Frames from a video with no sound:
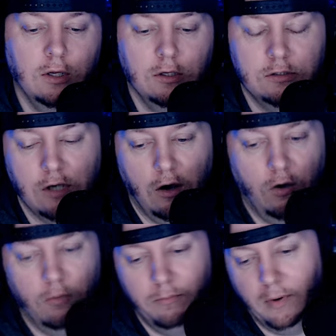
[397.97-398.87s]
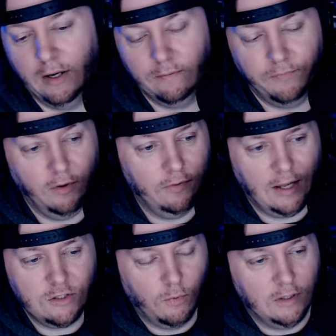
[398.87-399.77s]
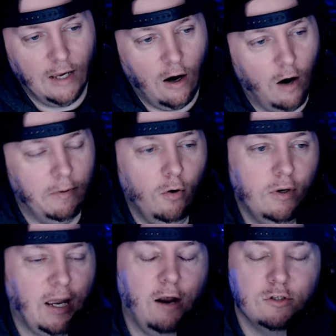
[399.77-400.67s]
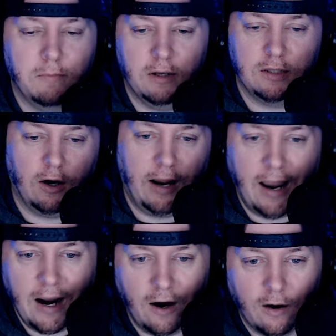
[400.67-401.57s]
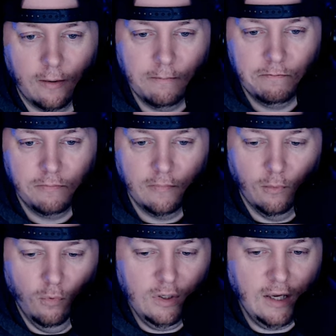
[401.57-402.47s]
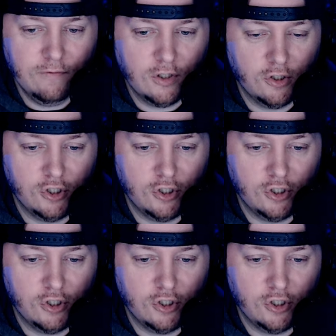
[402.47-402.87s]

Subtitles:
So, but that's what they are. But who cares about their hair? Who gives a shit